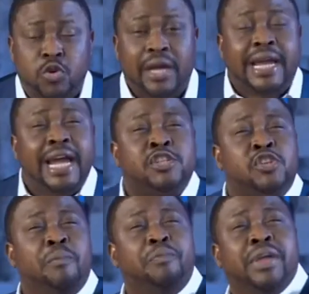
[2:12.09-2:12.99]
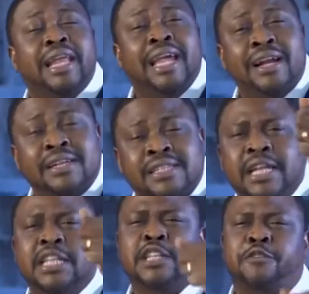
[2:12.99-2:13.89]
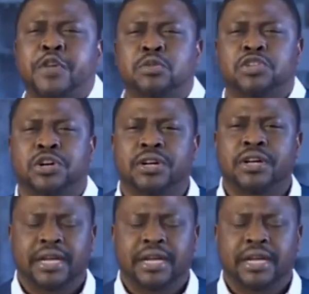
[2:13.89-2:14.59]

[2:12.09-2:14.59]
to get something else in the future.